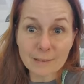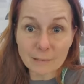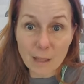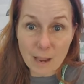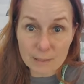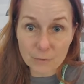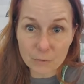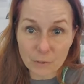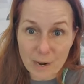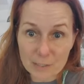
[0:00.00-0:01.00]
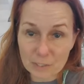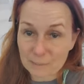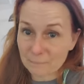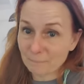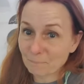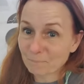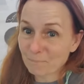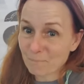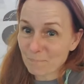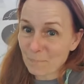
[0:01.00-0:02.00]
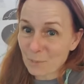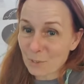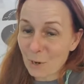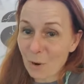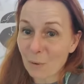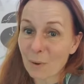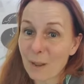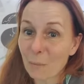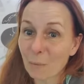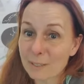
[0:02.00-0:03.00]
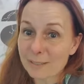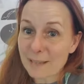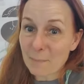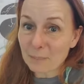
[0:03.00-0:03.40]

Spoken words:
line of correction. So what does that